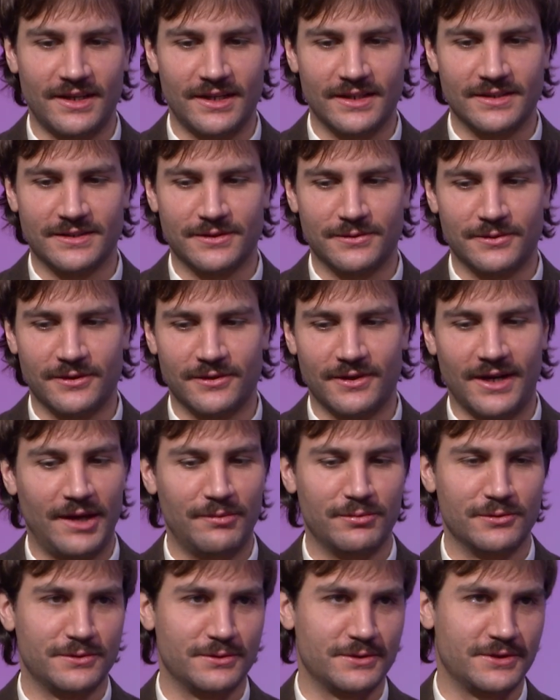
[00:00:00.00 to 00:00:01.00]
So you're
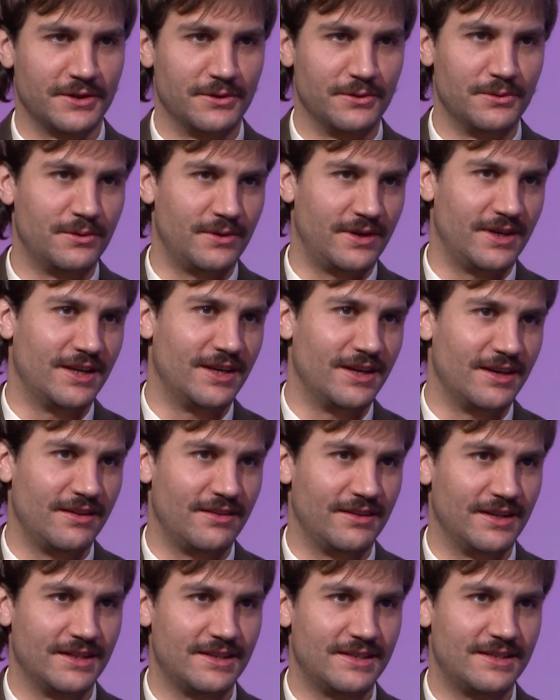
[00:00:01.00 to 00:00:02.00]
able to show
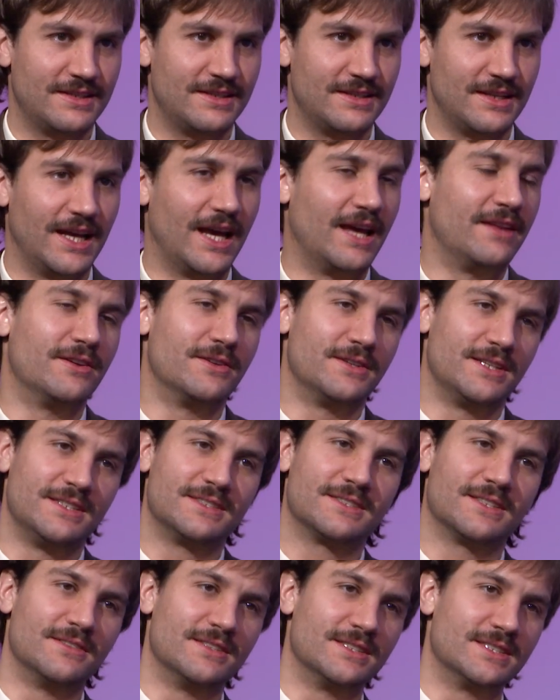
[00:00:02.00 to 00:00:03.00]
that under
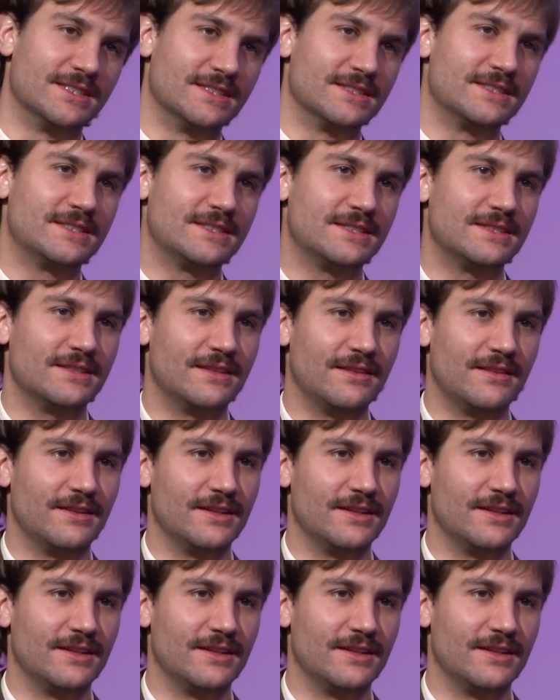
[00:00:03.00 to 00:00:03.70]
these conditions,